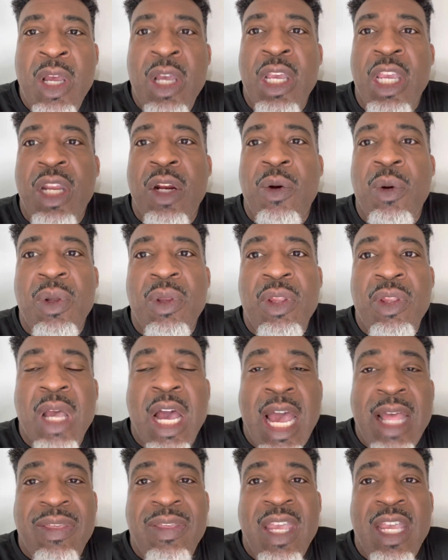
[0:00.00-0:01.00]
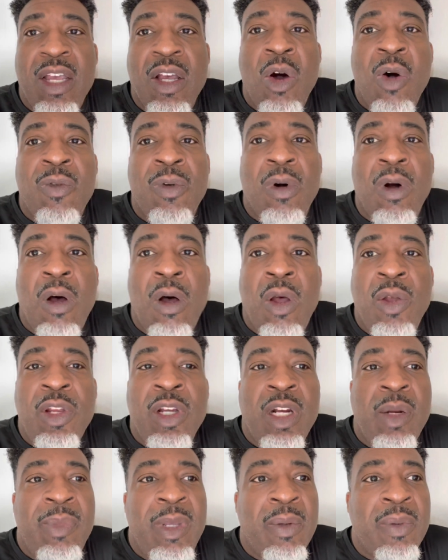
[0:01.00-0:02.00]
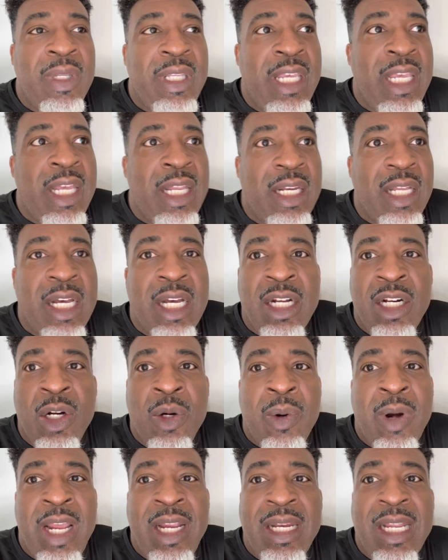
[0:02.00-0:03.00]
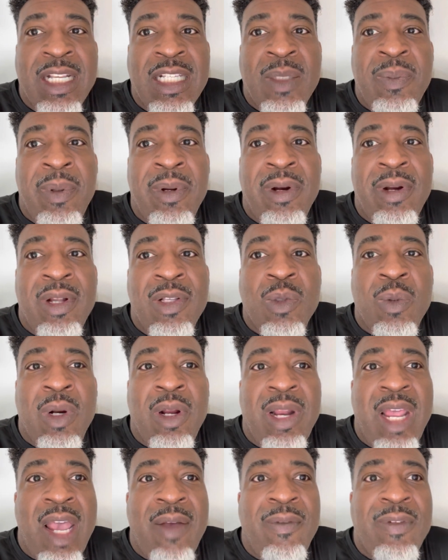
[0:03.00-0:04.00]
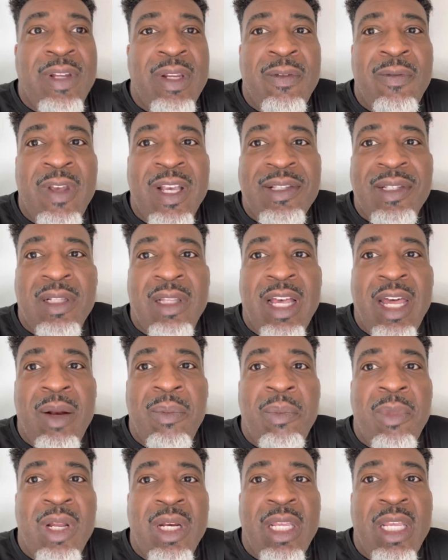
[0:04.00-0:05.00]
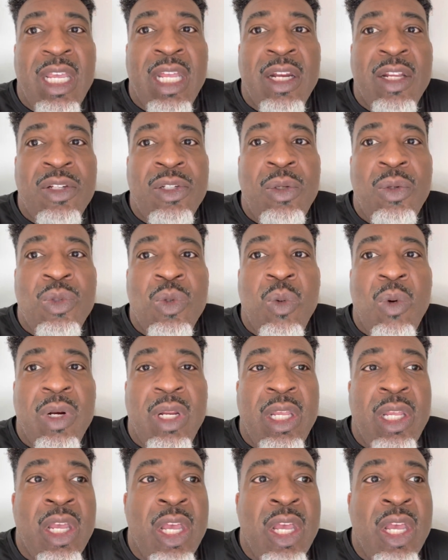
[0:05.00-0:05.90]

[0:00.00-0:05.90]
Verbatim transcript: You know, I think overall you're going to be able to get a great experience without having to invest a lot of money in a 220